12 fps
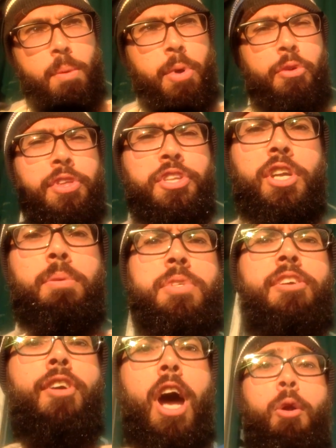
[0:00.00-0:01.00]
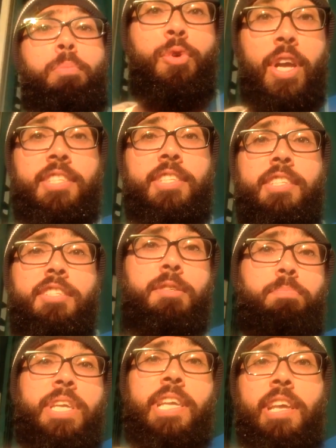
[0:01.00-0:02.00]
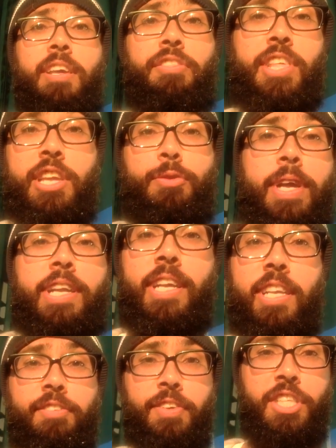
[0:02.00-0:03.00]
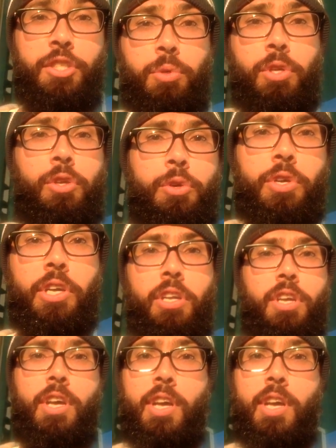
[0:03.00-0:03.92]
both in terms of our presidents being the great individual who could